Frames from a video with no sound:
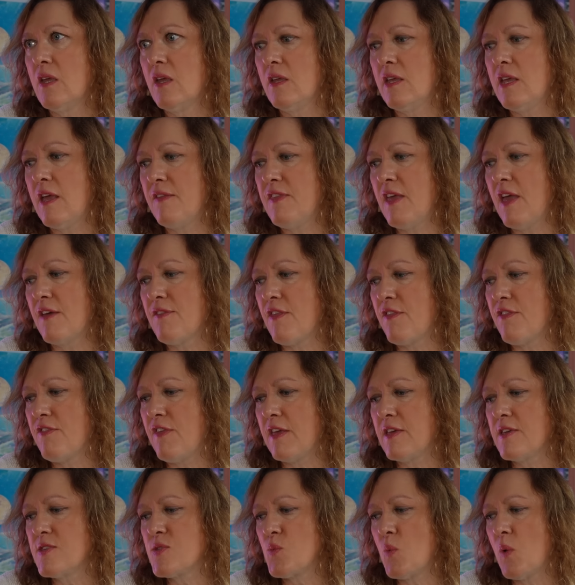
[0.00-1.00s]
Yeah, the other
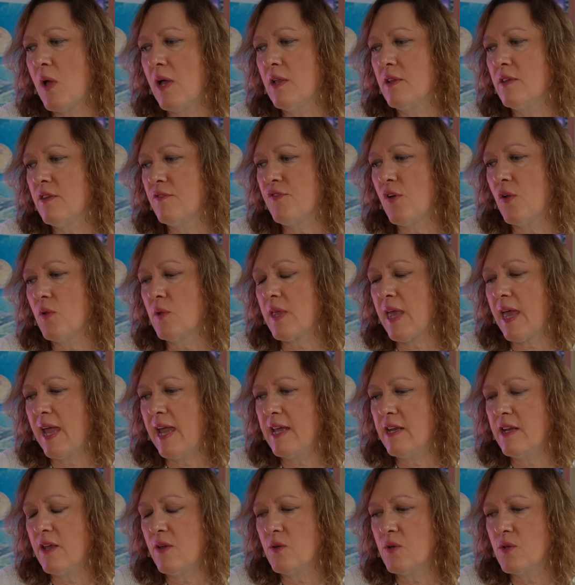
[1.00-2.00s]
thing as well, the
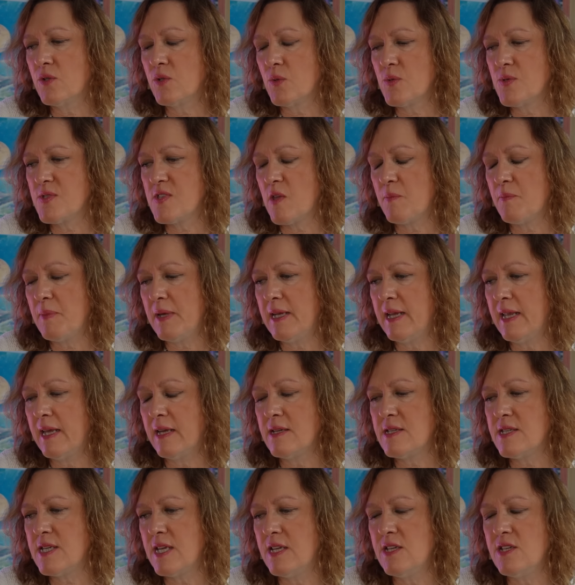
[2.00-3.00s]
volcano could also be
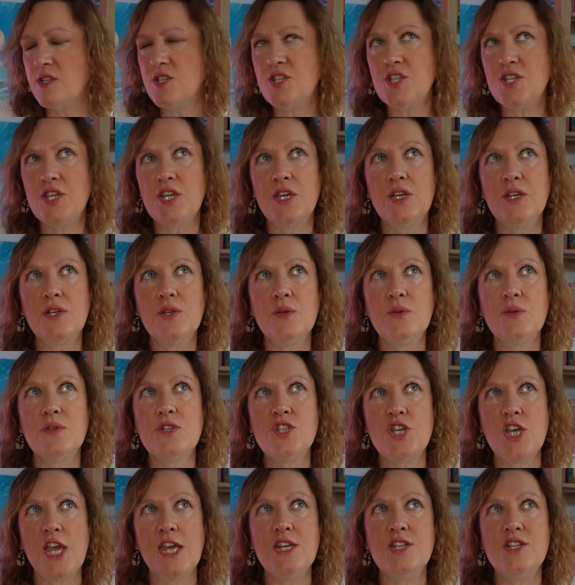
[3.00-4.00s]
linked into
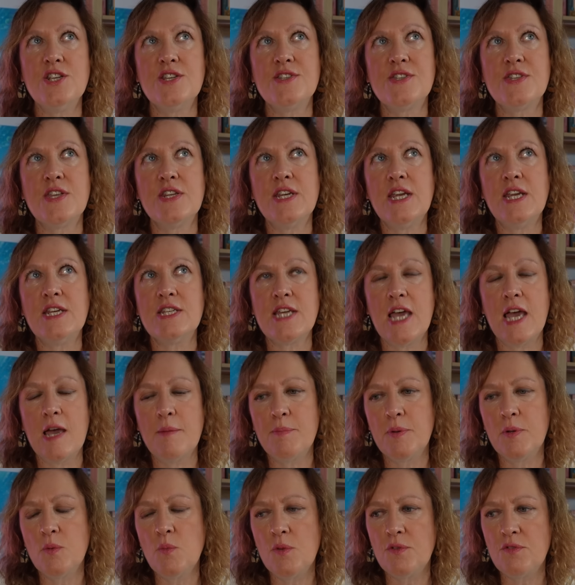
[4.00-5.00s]
changes that need to
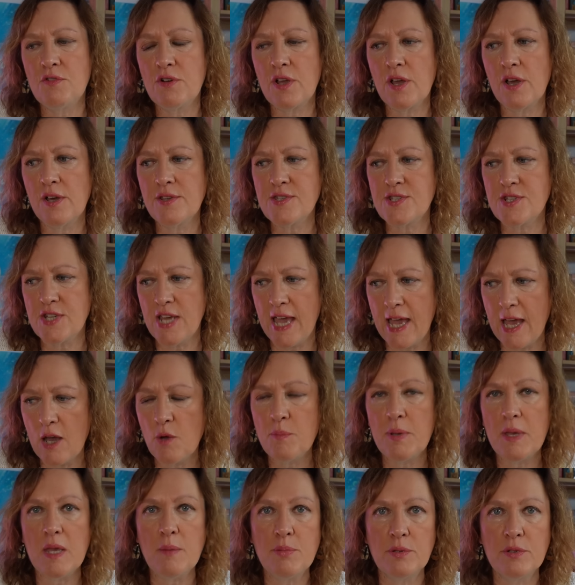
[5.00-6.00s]
happen with regards to how
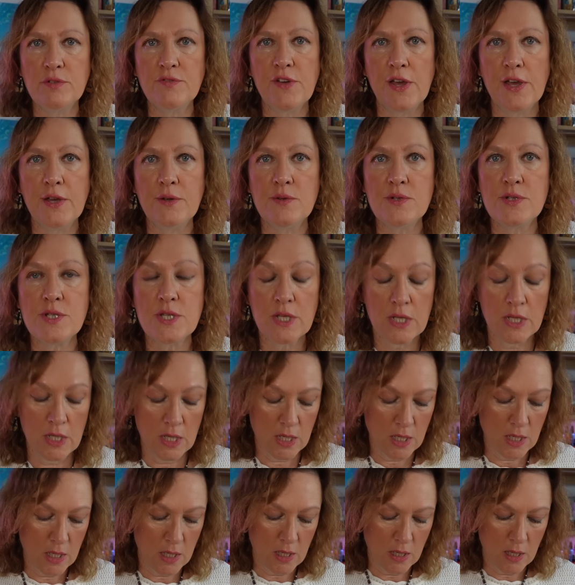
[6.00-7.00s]
people vote.
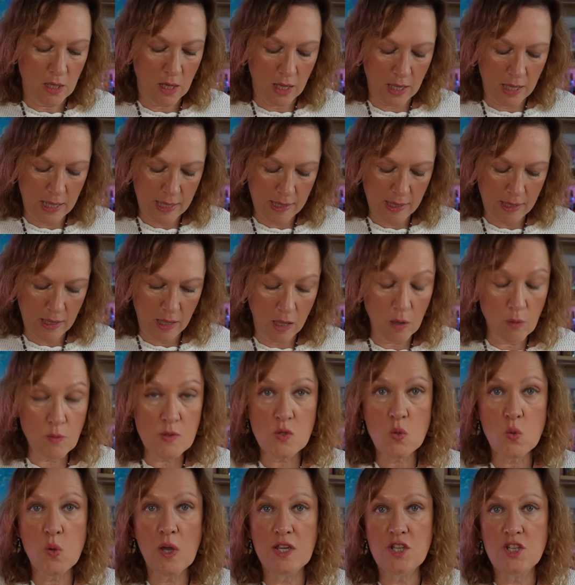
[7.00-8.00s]
I
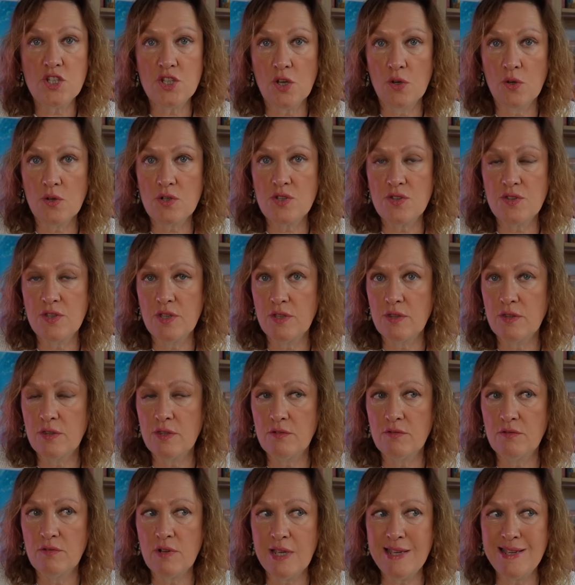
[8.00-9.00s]
was quite shocked that
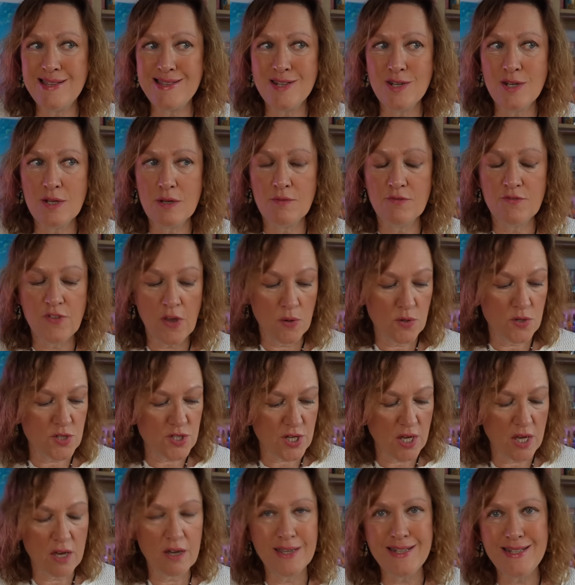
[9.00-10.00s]
the
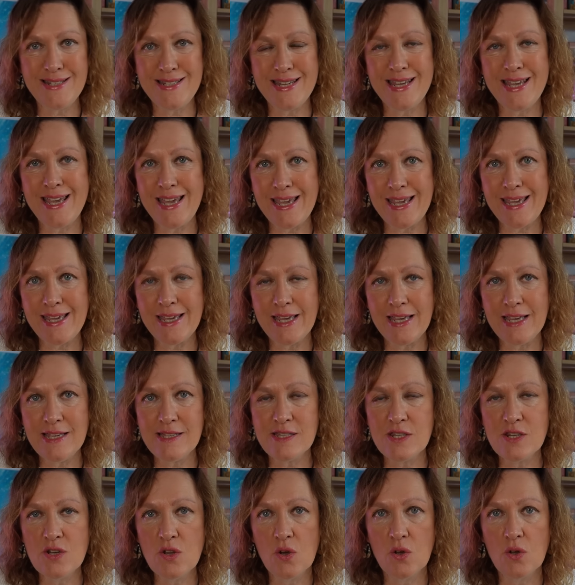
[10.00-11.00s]
voter ID
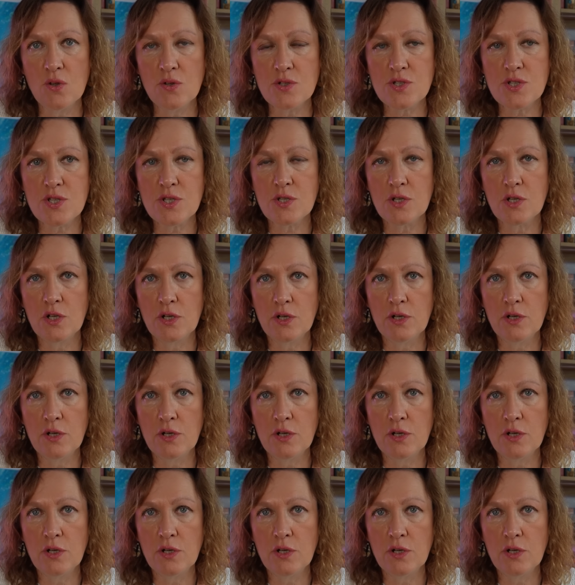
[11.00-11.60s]
is not